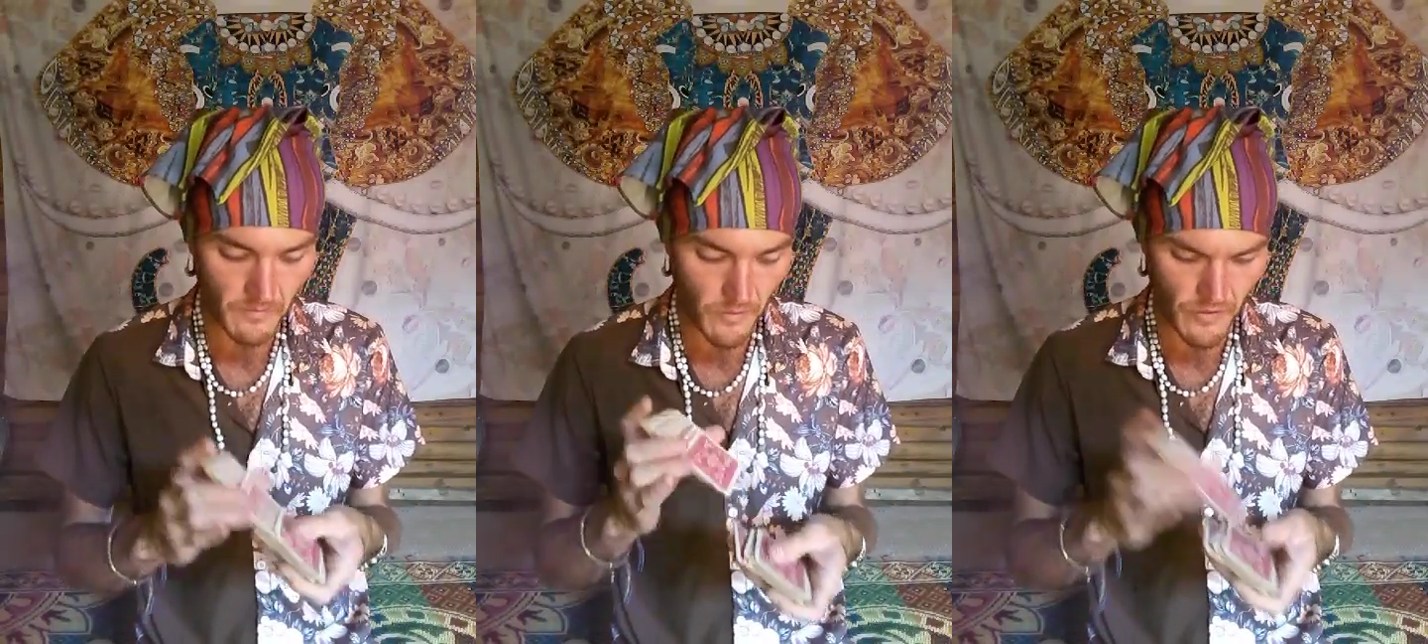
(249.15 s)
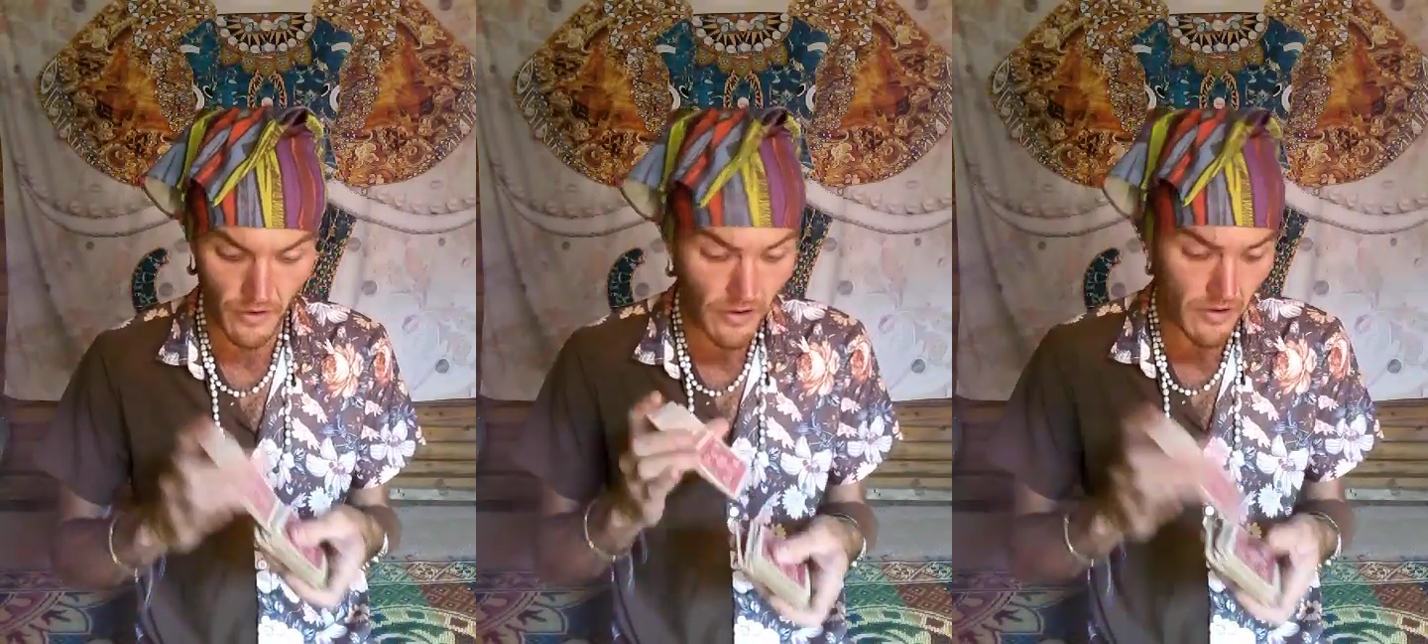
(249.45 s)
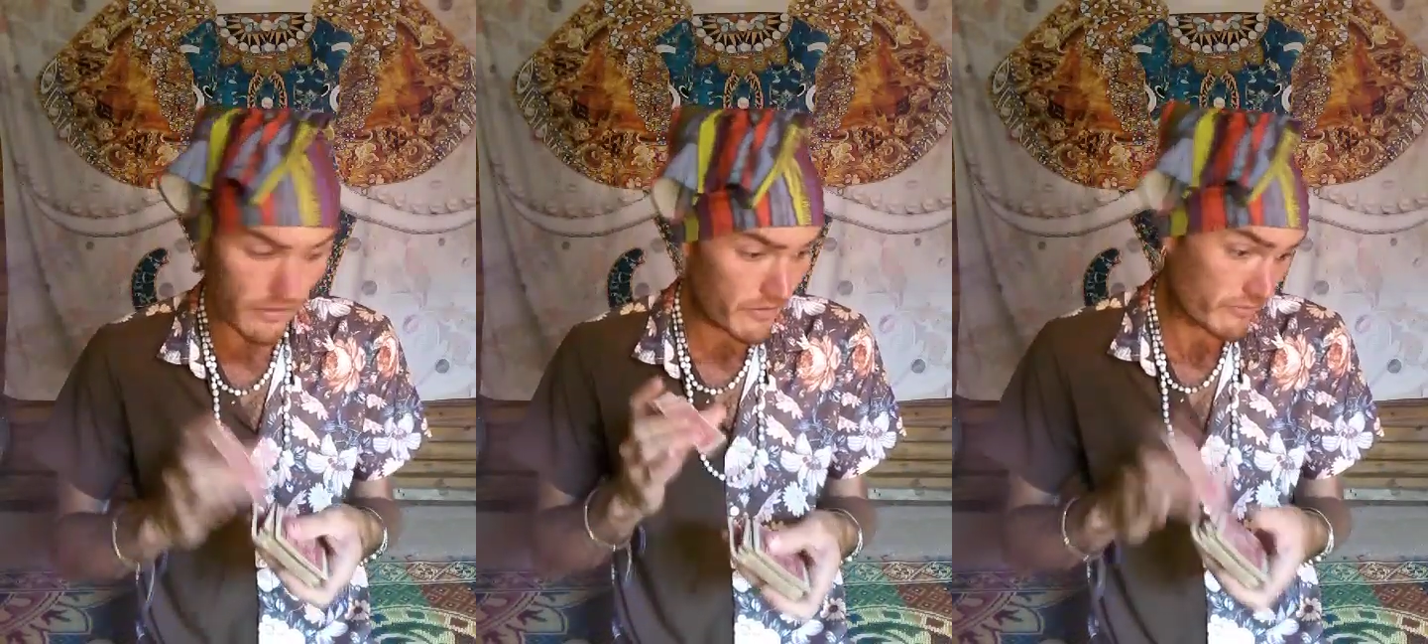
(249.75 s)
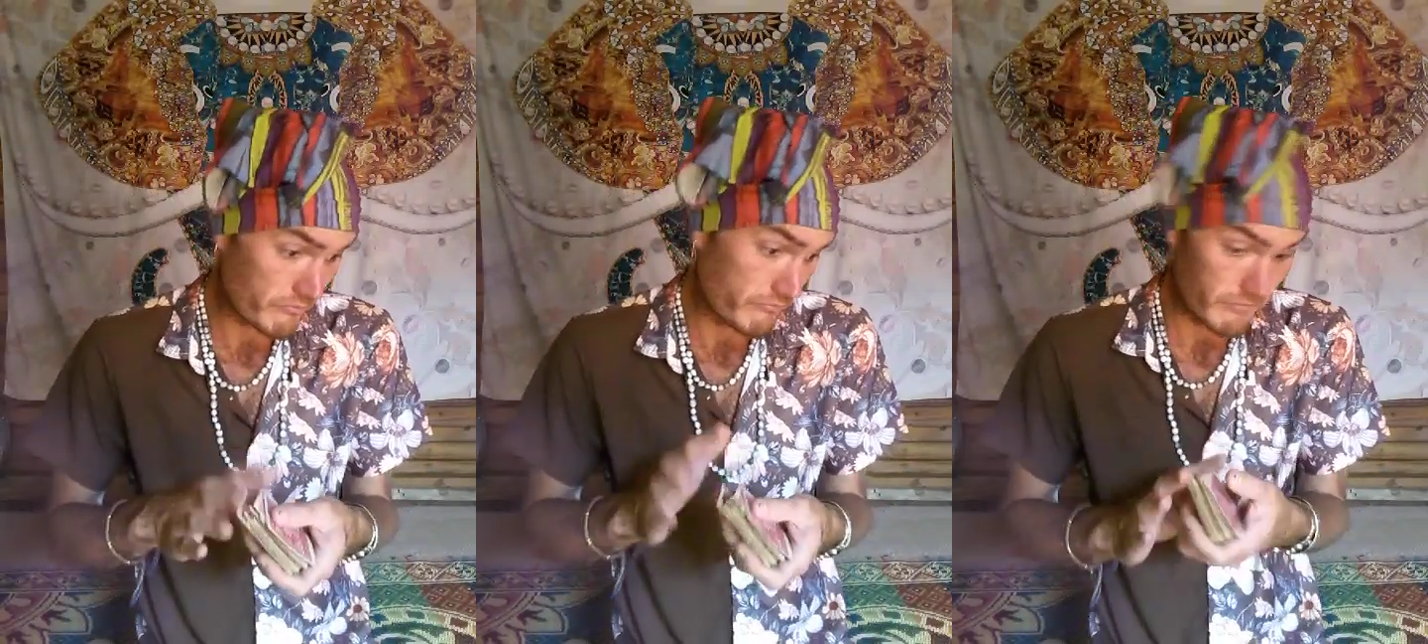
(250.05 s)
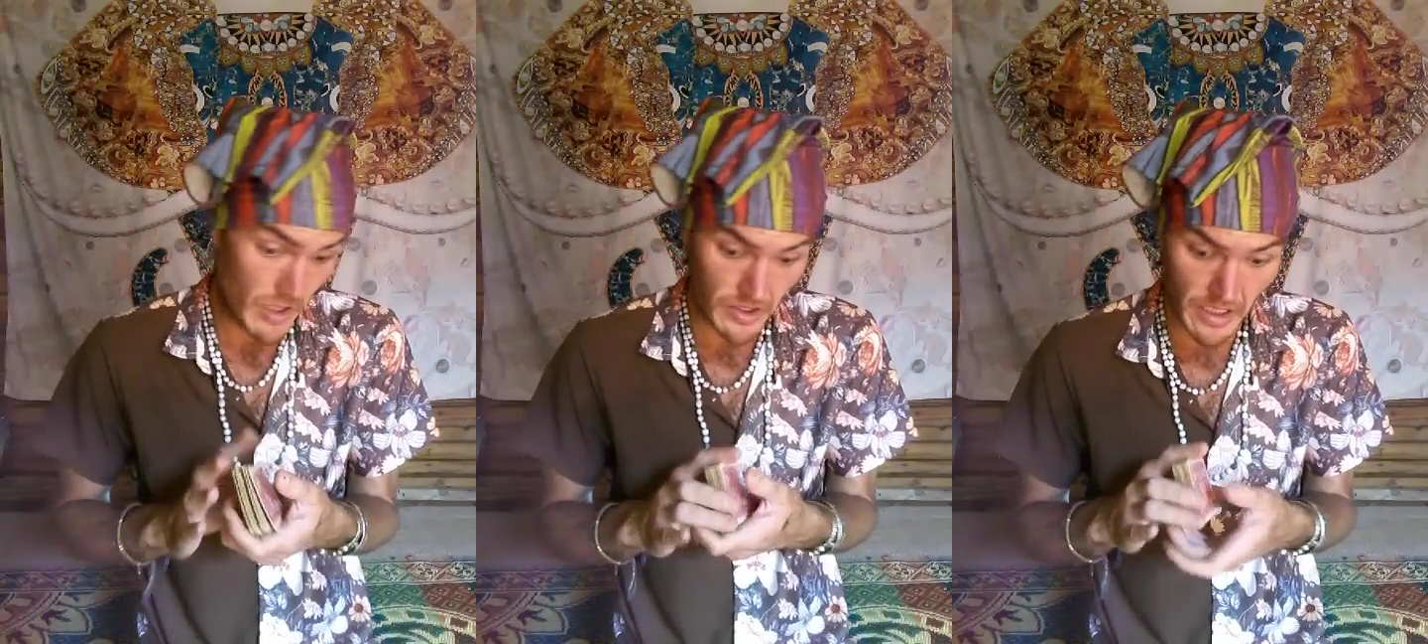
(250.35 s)
for the earth,
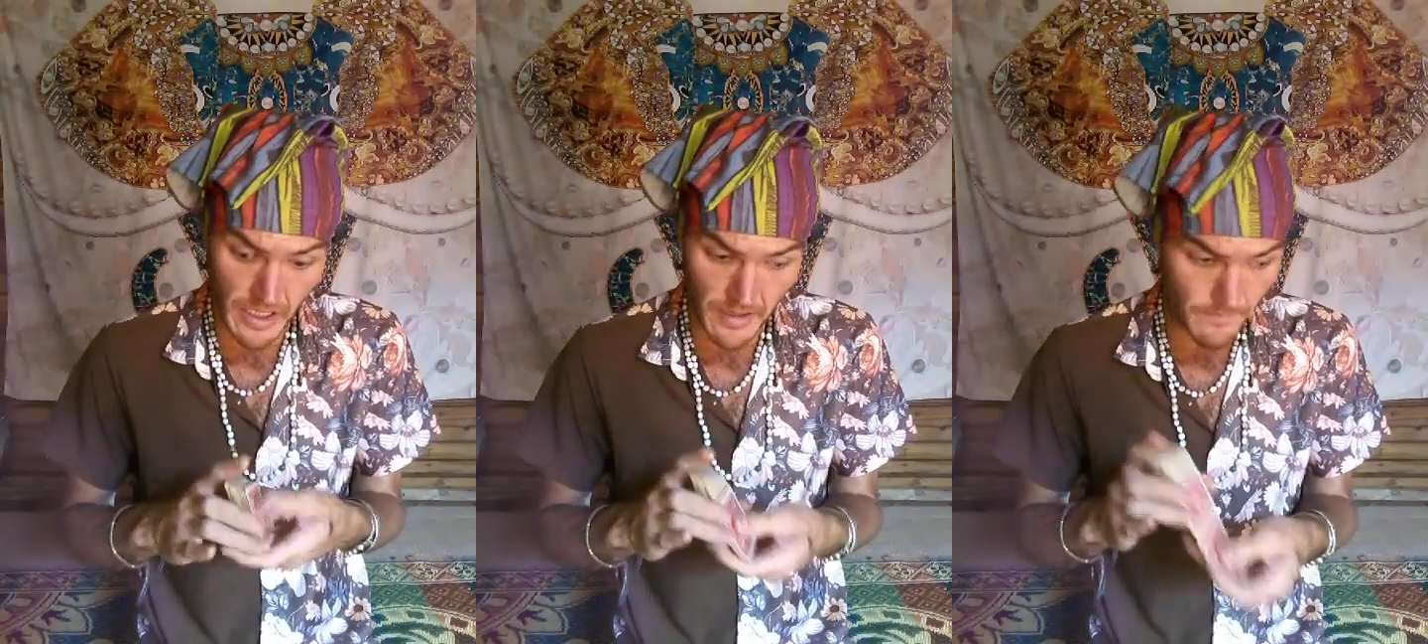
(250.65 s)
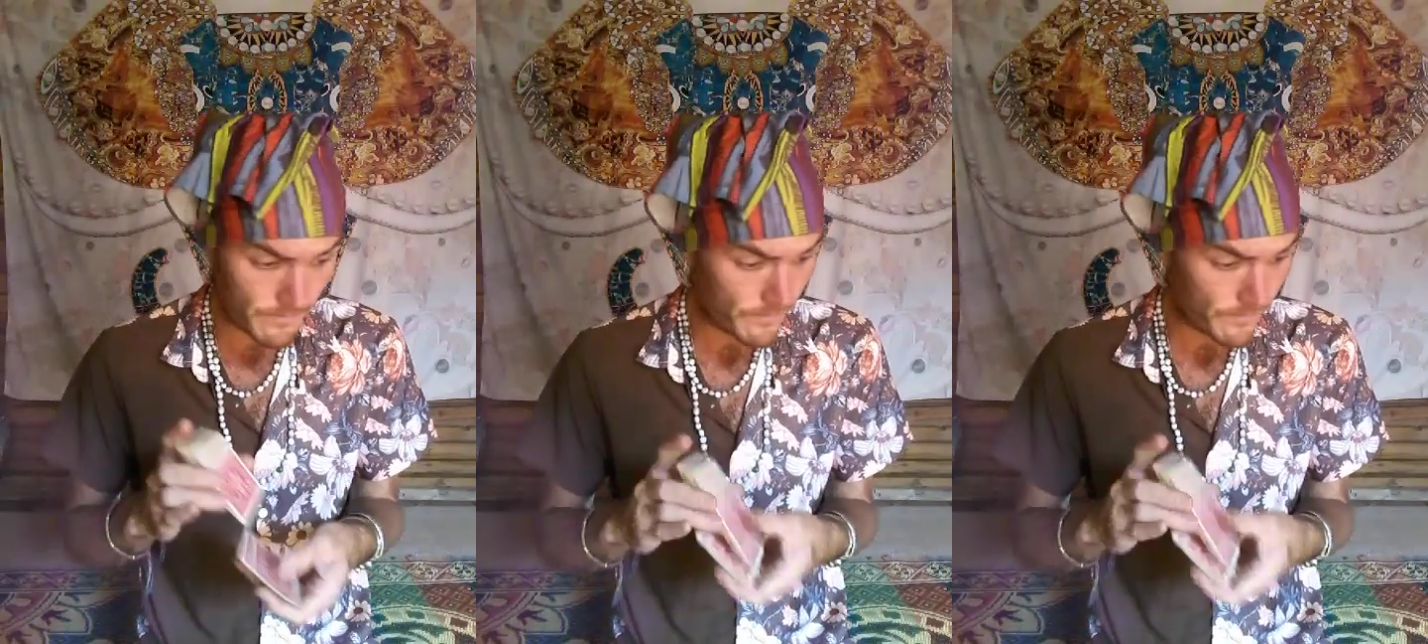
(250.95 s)
okay?